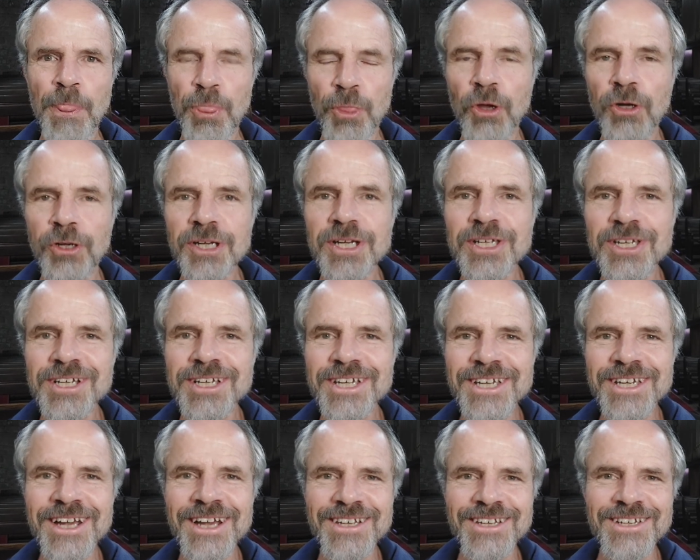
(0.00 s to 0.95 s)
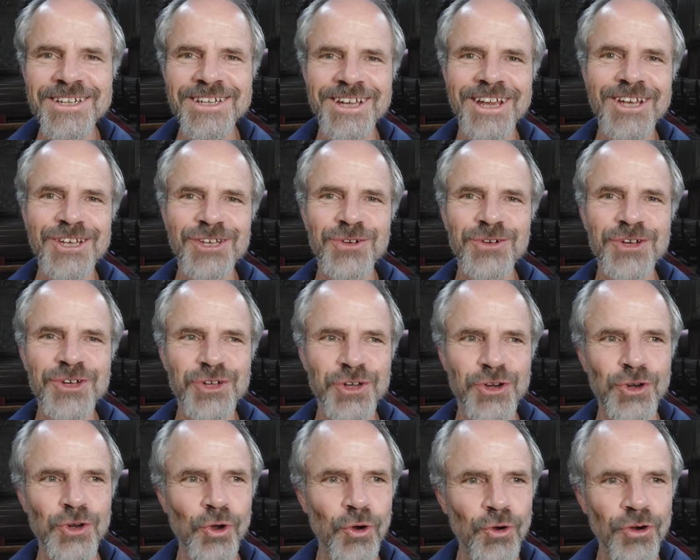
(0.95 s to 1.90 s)
Not until he does and takes you into
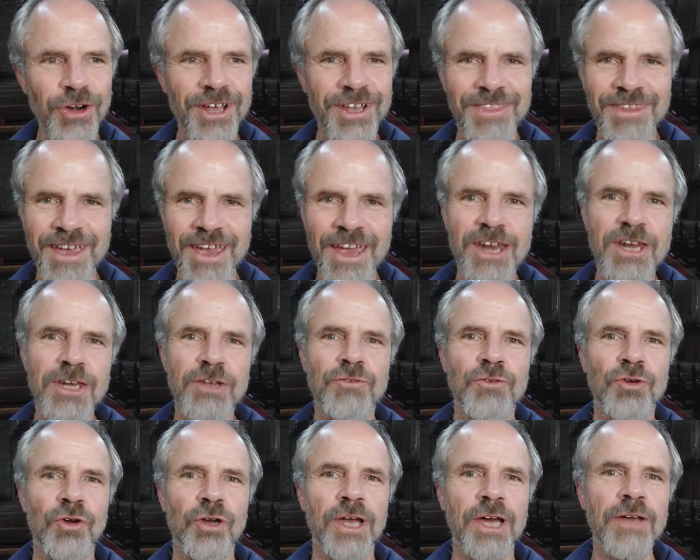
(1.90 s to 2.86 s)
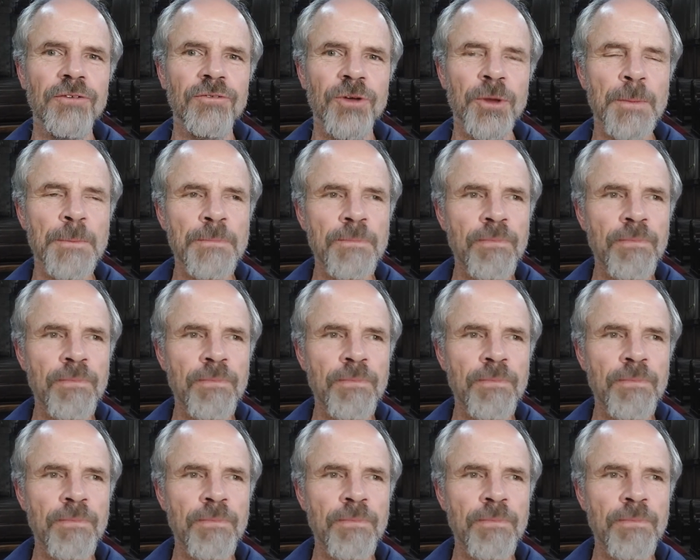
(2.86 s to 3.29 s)
glory at the end of your life.